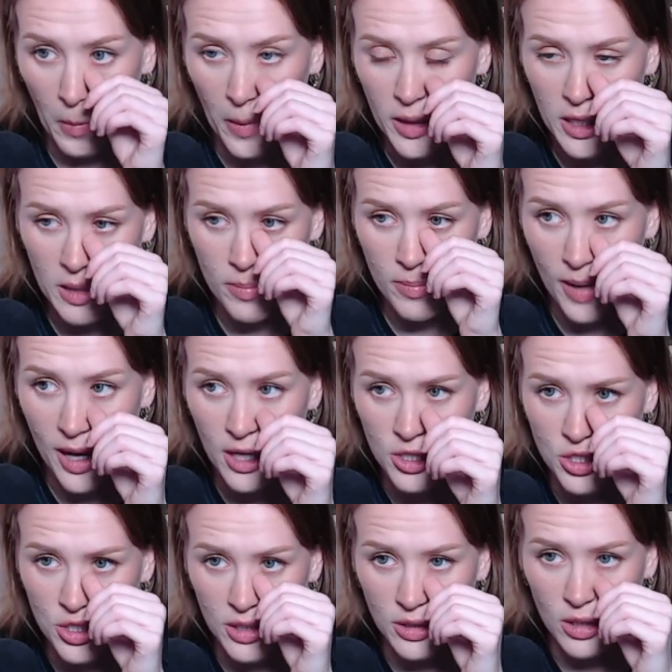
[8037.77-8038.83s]
I need
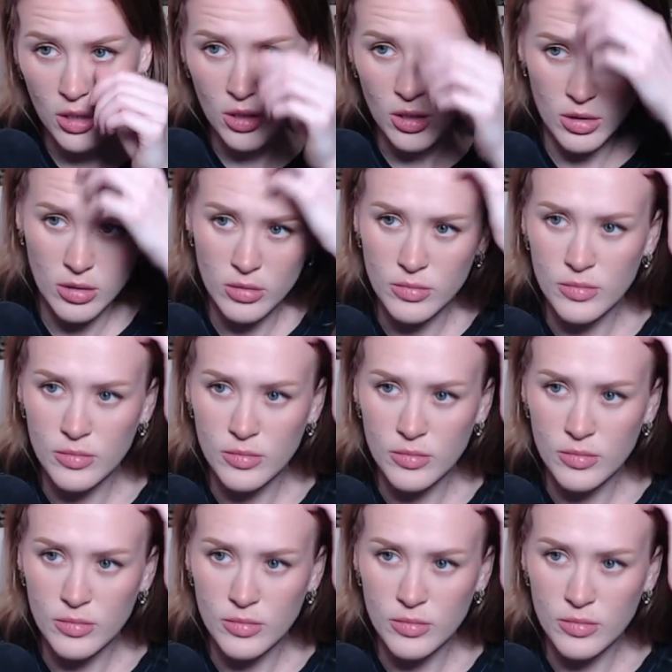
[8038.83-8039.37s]
Magik, dog.